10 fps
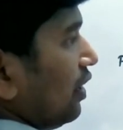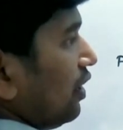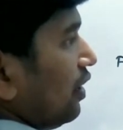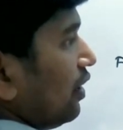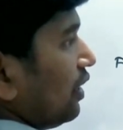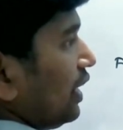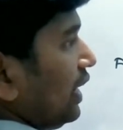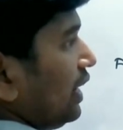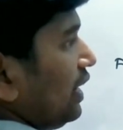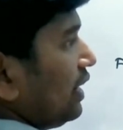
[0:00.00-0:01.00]

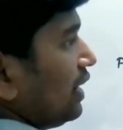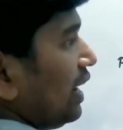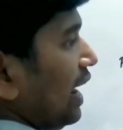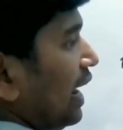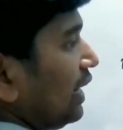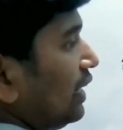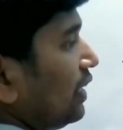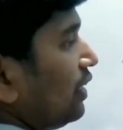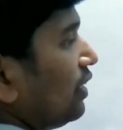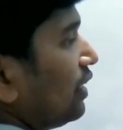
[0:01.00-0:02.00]
air and
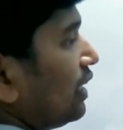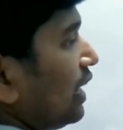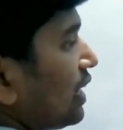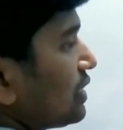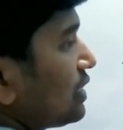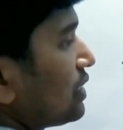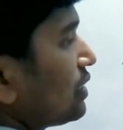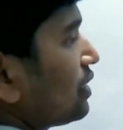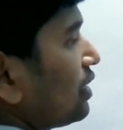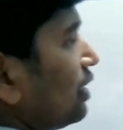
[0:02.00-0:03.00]
glass.
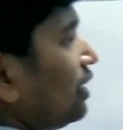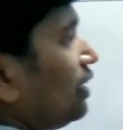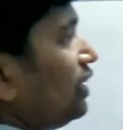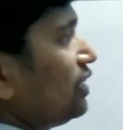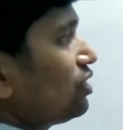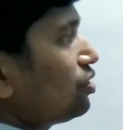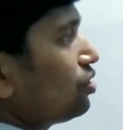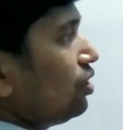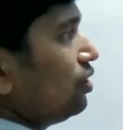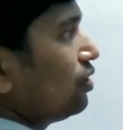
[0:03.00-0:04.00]
Let us
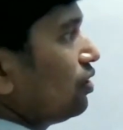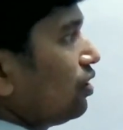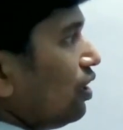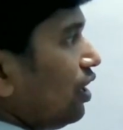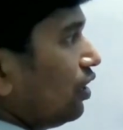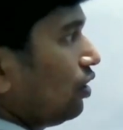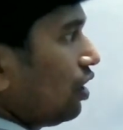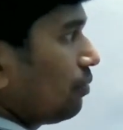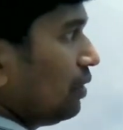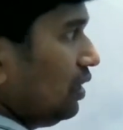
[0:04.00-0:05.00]
draw a
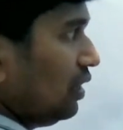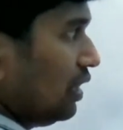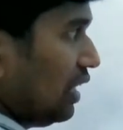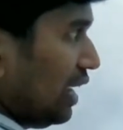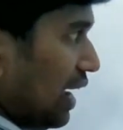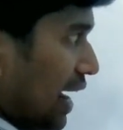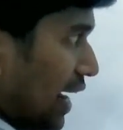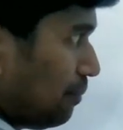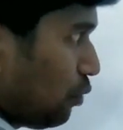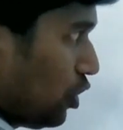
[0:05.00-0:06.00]
normal
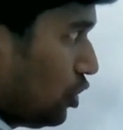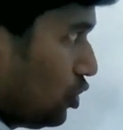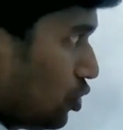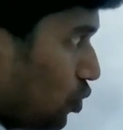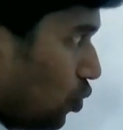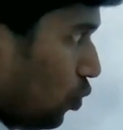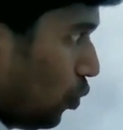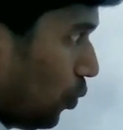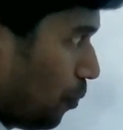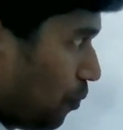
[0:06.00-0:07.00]
at point
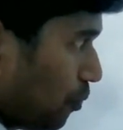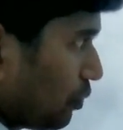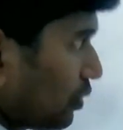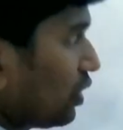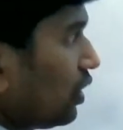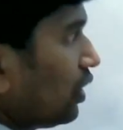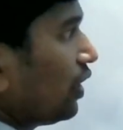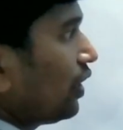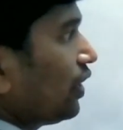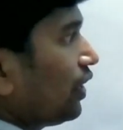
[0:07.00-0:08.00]
O.
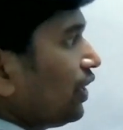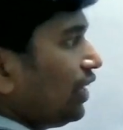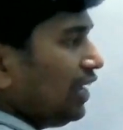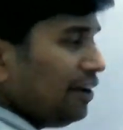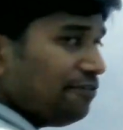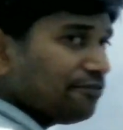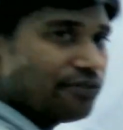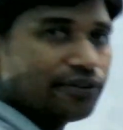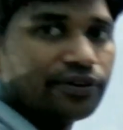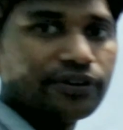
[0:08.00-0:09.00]

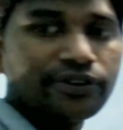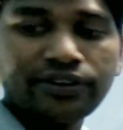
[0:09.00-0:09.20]
If